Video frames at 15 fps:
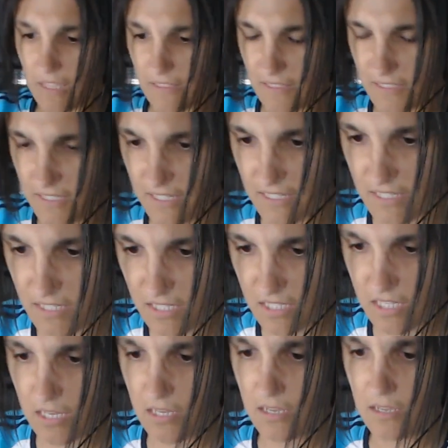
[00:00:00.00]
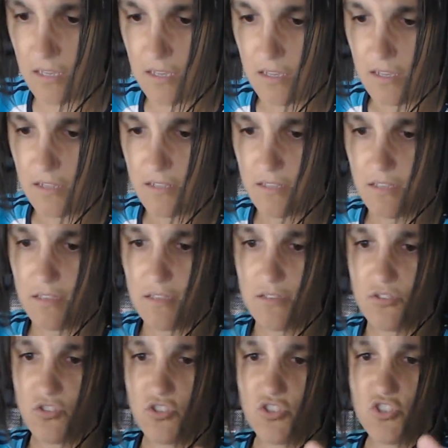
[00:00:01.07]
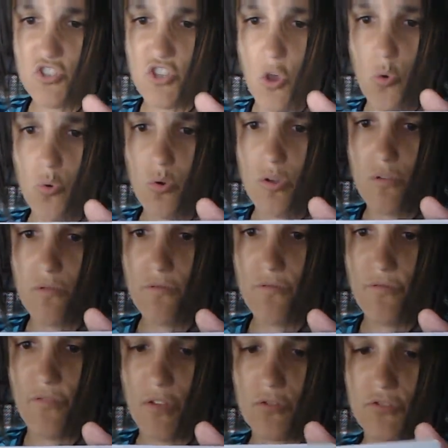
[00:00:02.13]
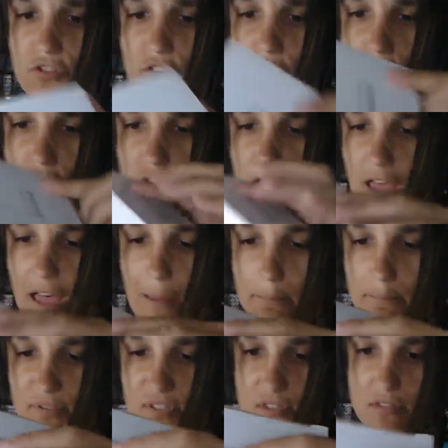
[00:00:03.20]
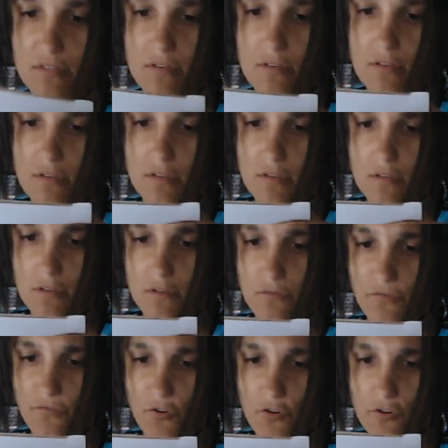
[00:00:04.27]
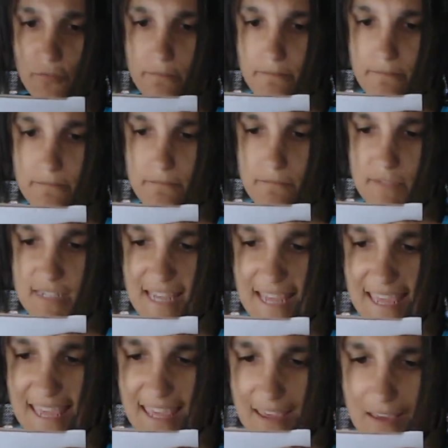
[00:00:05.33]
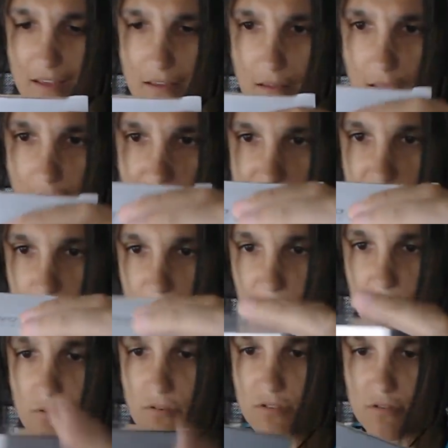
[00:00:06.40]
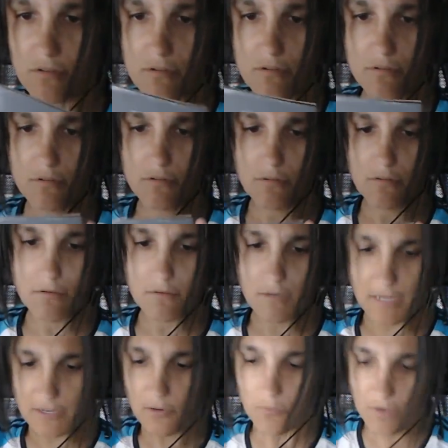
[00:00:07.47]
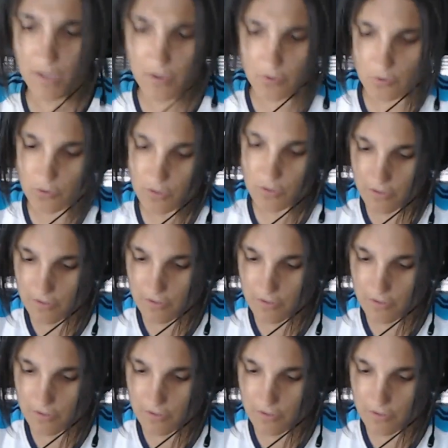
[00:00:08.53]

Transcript: This is soak filter cups for tea, I suppose? I don't know.